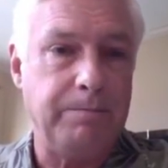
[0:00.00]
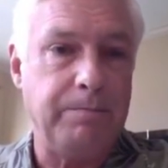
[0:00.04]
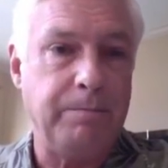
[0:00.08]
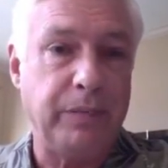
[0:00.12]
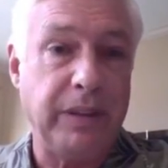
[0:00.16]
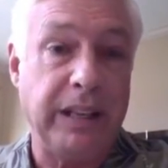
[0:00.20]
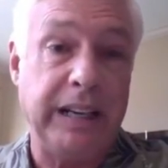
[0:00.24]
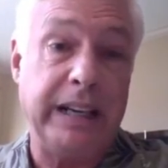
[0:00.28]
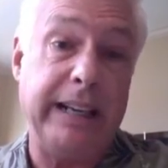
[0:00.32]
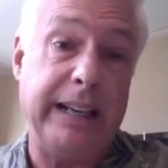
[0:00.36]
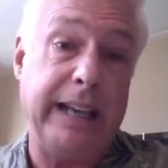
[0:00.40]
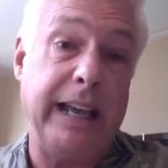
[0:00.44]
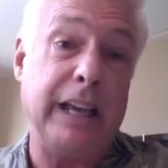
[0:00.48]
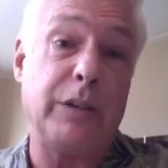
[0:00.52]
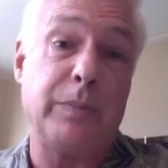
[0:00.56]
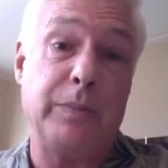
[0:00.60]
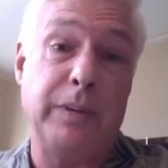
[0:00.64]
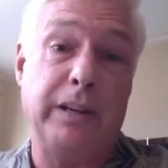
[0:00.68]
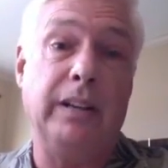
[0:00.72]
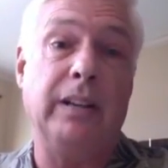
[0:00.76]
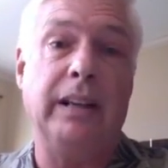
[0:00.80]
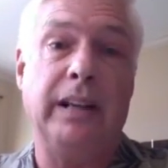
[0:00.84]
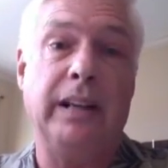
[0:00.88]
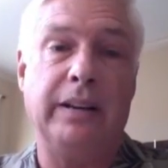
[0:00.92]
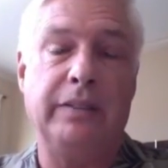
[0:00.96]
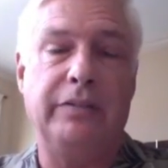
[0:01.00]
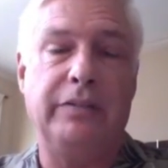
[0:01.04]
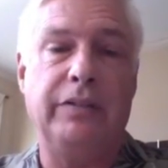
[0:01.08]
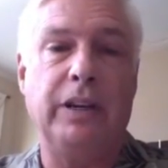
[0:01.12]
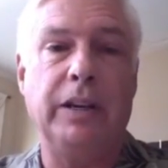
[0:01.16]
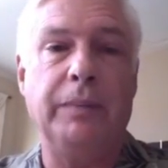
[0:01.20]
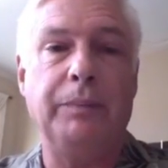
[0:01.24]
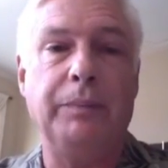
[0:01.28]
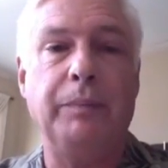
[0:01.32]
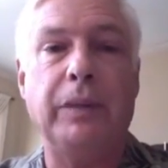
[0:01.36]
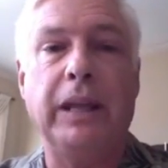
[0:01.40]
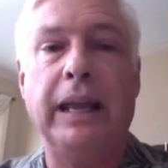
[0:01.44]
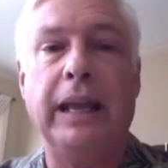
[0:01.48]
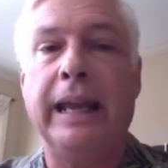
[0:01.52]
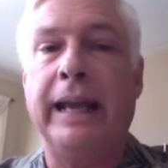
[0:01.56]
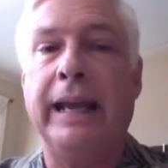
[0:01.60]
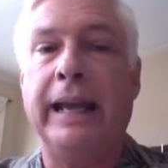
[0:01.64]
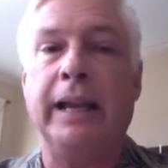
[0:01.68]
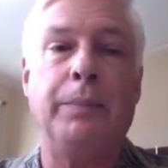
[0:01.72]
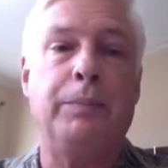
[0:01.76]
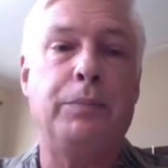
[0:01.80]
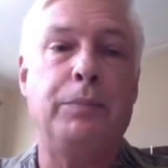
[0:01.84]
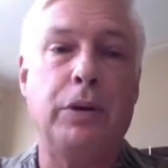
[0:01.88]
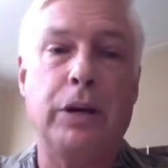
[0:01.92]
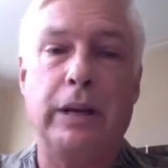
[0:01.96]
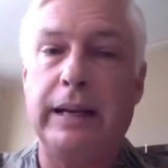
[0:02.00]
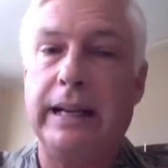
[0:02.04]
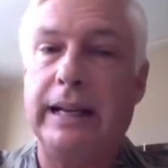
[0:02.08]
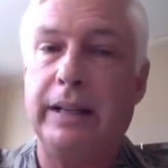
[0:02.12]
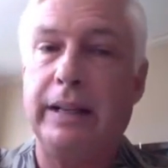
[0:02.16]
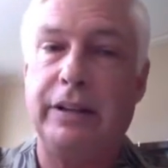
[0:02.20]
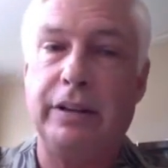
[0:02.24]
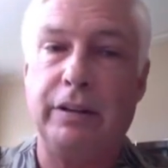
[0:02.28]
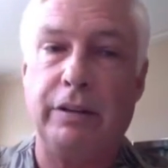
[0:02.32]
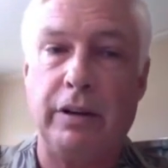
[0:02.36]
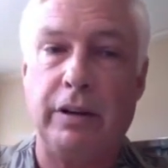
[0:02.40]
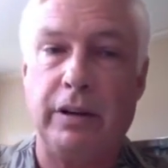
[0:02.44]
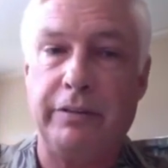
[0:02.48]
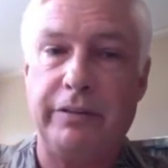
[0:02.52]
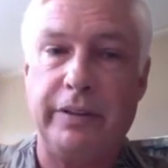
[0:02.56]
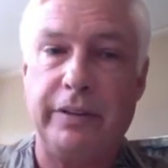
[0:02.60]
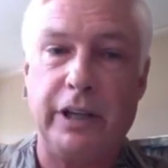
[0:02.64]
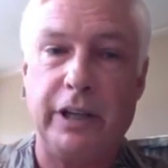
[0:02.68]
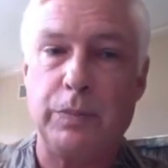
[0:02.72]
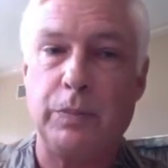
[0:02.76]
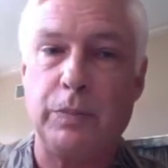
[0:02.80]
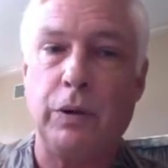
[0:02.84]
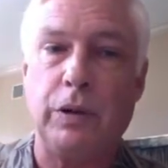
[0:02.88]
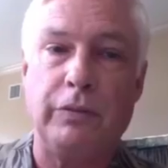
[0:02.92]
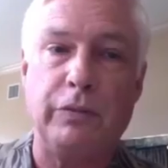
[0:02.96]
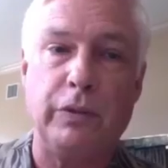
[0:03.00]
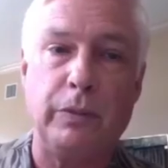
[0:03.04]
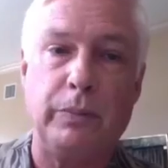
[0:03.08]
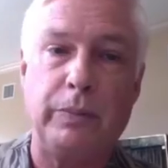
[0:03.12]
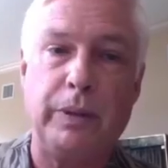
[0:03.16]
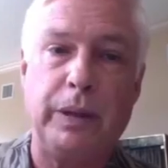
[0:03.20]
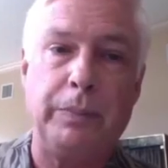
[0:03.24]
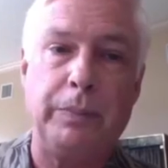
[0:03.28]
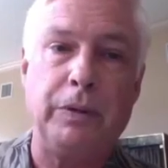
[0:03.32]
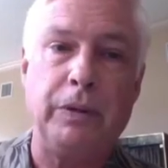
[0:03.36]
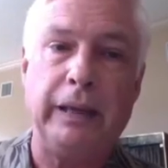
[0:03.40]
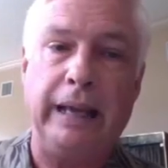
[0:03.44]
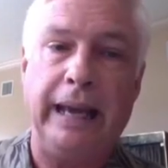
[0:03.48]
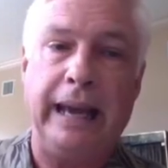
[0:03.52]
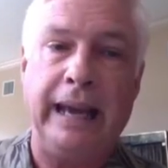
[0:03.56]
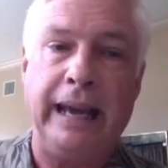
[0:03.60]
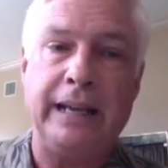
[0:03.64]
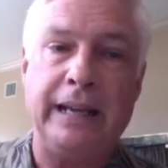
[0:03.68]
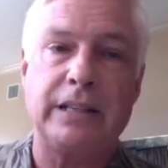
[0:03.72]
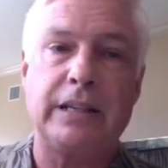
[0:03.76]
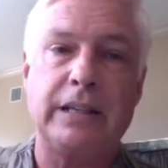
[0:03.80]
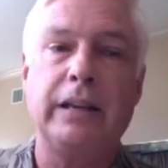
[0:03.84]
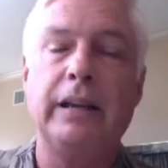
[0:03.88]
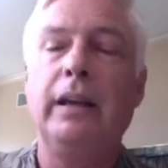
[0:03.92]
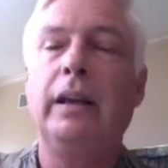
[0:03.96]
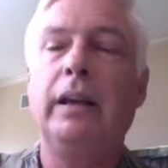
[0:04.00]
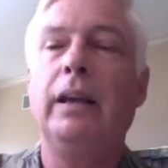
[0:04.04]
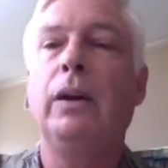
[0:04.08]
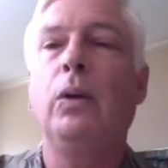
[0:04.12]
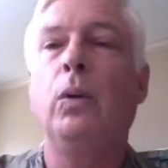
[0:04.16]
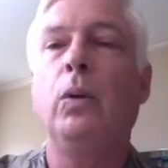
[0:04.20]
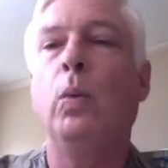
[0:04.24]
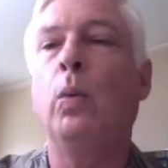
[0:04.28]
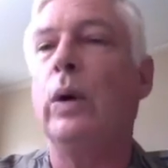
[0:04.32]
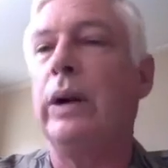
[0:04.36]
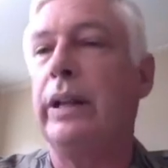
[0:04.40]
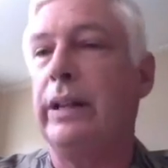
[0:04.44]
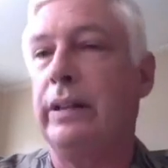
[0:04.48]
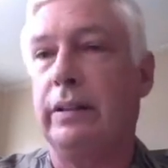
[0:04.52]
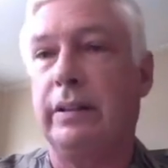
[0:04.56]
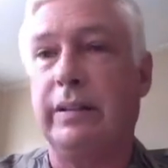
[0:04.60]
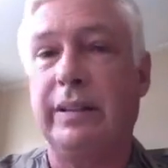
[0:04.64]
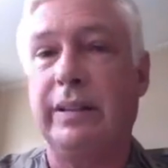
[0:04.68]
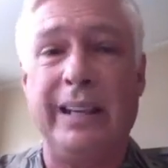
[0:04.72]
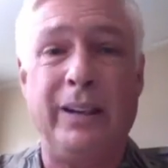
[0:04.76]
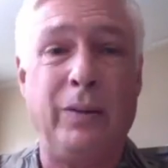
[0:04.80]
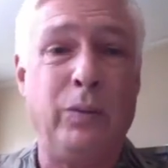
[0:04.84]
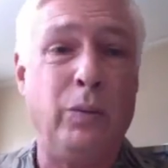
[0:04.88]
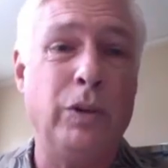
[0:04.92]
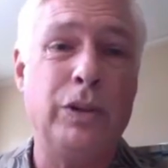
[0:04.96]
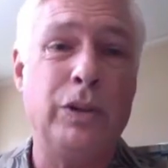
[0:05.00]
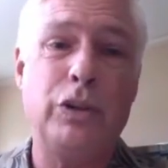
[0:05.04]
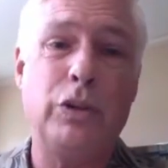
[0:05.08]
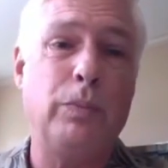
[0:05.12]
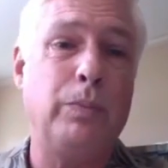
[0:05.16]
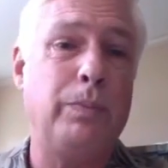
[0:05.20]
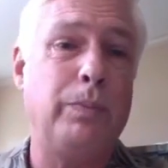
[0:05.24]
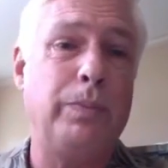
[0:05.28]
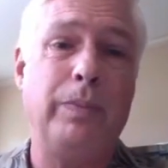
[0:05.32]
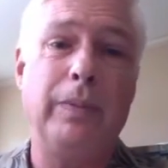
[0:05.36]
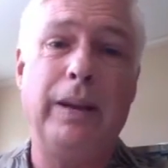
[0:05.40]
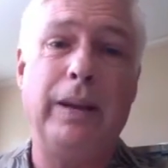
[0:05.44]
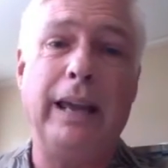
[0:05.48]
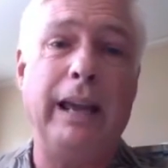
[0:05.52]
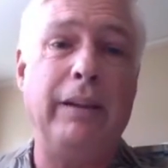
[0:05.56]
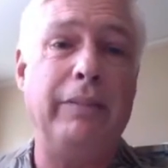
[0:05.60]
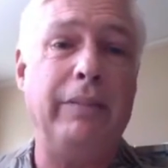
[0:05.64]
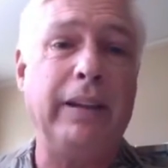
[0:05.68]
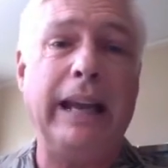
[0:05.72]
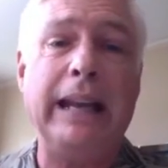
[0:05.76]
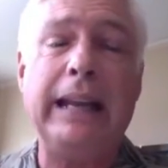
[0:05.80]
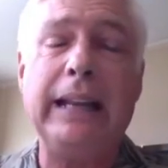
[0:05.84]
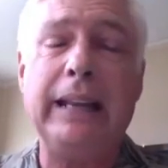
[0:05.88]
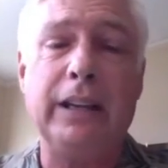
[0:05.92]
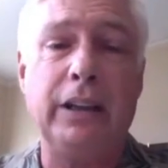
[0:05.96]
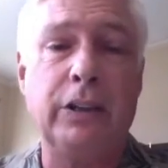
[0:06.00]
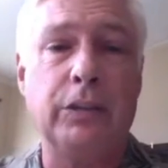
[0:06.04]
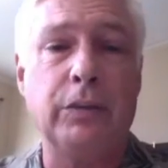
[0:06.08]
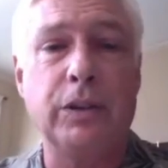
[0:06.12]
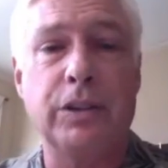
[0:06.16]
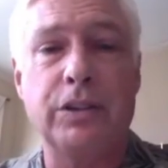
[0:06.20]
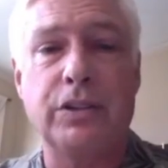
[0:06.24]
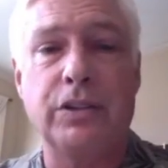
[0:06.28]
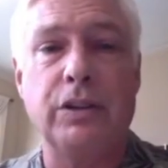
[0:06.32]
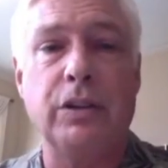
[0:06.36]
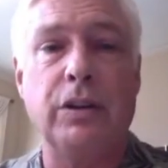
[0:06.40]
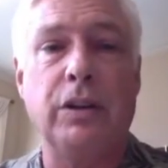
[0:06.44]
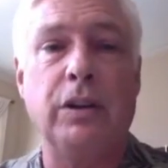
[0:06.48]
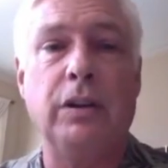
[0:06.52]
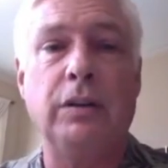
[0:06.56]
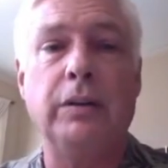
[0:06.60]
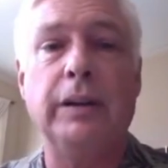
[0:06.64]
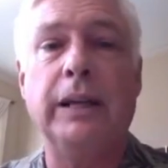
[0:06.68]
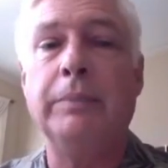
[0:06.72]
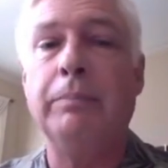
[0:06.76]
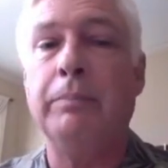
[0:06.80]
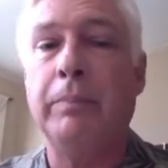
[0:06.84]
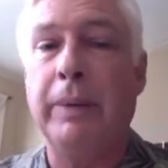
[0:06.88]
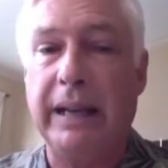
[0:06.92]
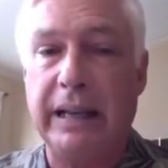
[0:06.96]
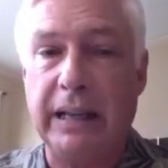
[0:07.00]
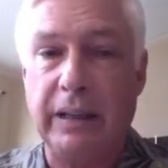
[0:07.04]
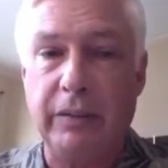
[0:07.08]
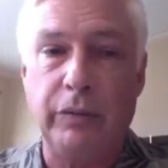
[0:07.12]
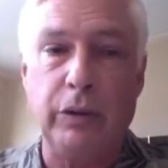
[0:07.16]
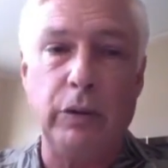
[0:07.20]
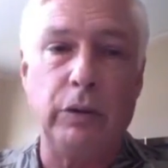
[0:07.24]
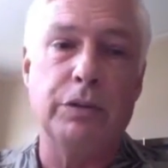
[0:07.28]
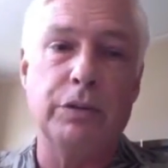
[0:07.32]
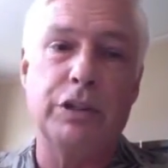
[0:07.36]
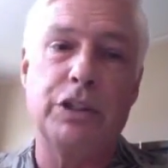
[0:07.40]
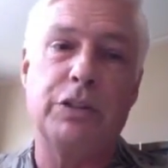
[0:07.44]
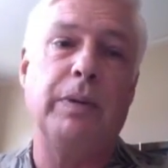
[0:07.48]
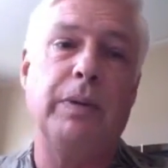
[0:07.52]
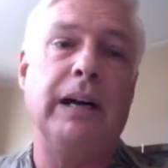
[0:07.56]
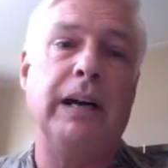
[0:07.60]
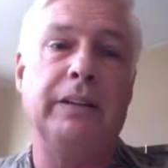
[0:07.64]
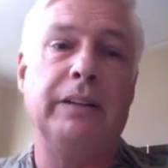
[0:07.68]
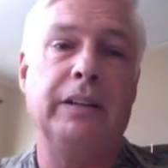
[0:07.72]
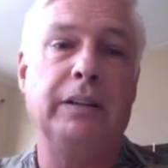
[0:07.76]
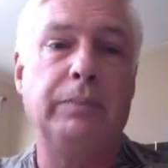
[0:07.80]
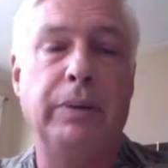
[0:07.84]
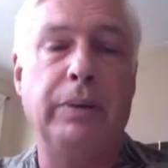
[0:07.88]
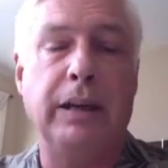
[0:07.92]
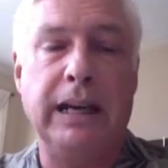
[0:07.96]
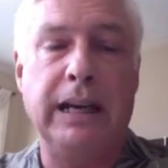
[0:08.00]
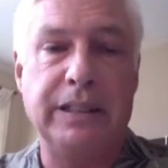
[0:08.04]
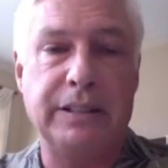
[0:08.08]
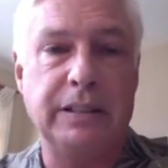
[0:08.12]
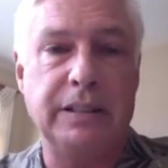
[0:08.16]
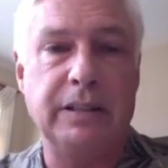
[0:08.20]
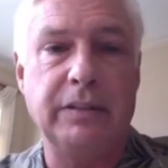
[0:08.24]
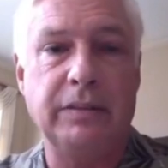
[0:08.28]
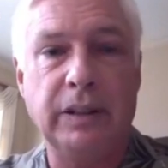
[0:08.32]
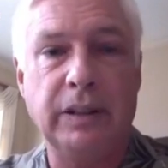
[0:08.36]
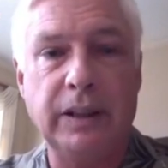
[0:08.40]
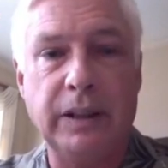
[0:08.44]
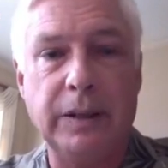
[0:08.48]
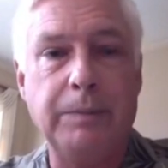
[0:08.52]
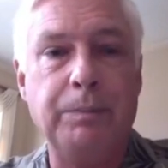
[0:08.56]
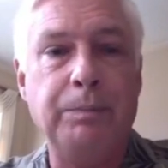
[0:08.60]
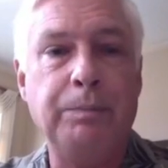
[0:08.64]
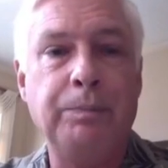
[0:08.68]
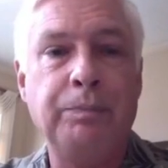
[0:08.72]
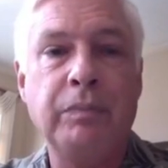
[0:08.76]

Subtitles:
And it has been a lot of fun. And I put it out there on Facebook for people to ask, what do you think? Would you have any interest at all? And many of you responded positively.